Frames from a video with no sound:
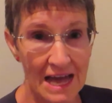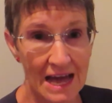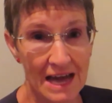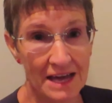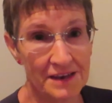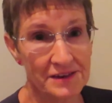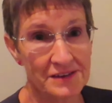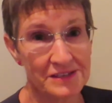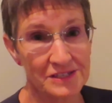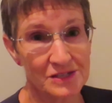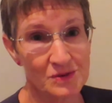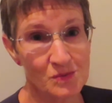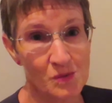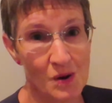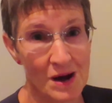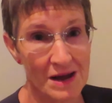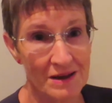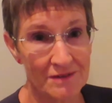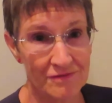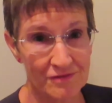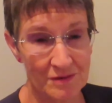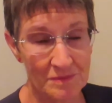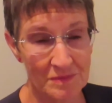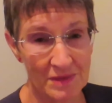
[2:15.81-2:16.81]
and is
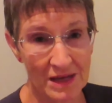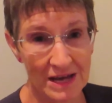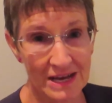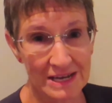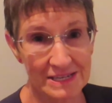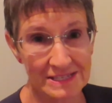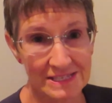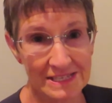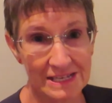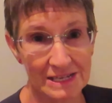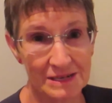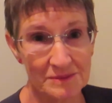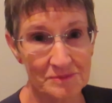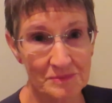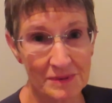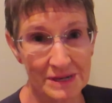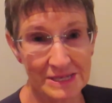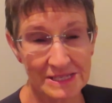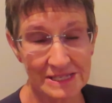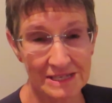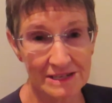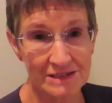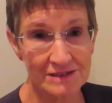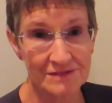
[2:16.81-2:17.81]
away from the hustle and
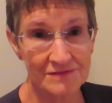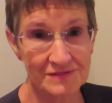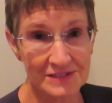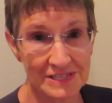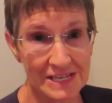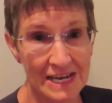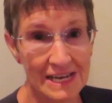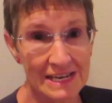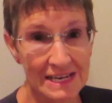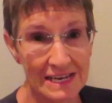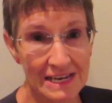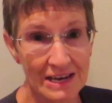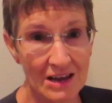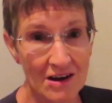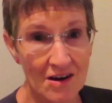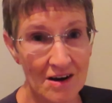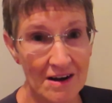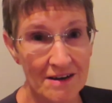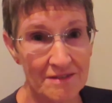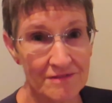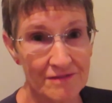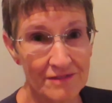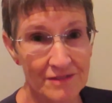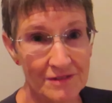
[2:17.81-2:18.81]
bustle of daily
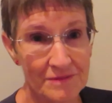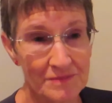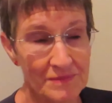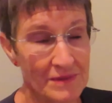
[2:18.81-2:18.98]
life.